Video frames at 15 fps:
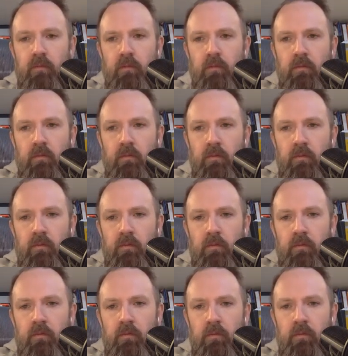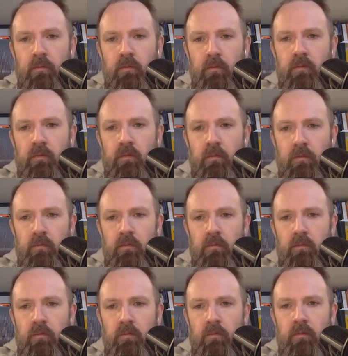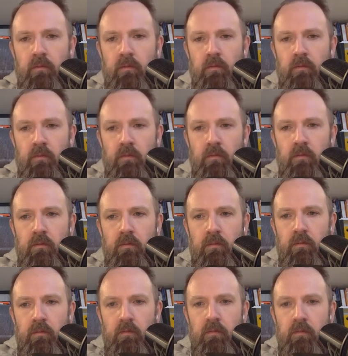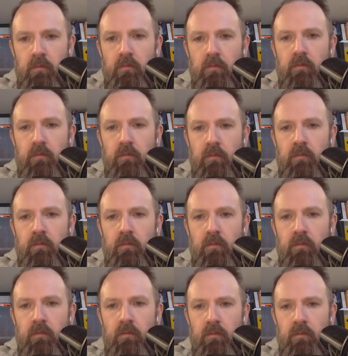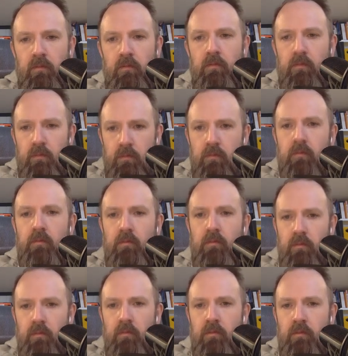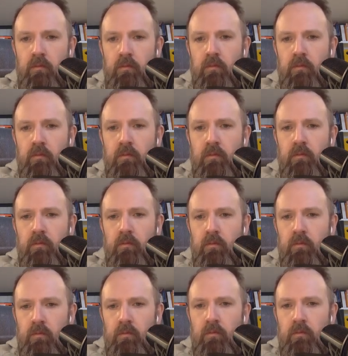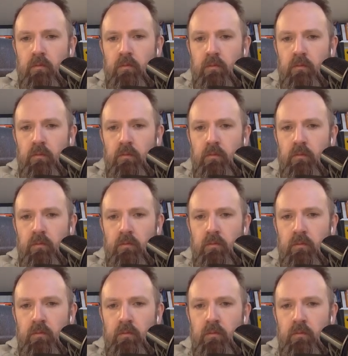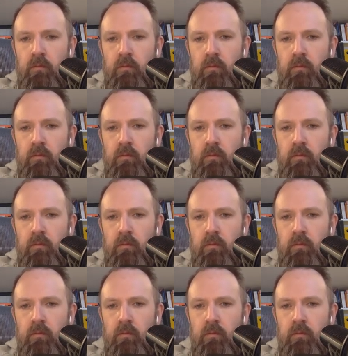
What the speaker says: No words are spoken by the person on screen.